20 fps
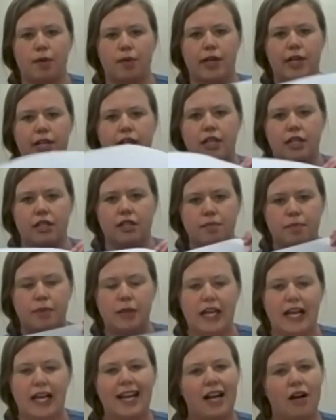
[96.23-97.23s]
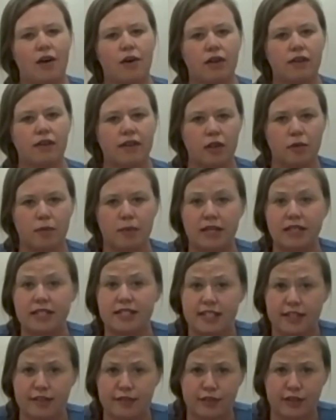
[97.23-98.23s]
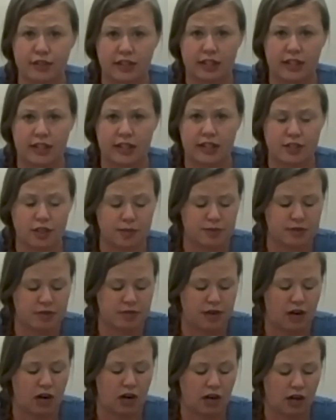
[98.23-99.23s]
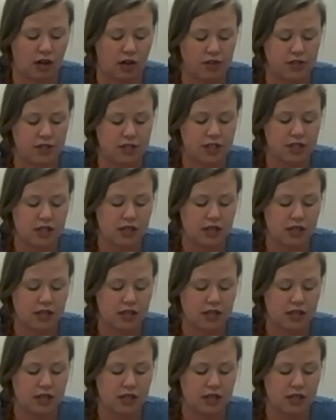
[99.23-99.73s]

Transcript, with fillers: we're going to plan out a little bit differently in terms of art.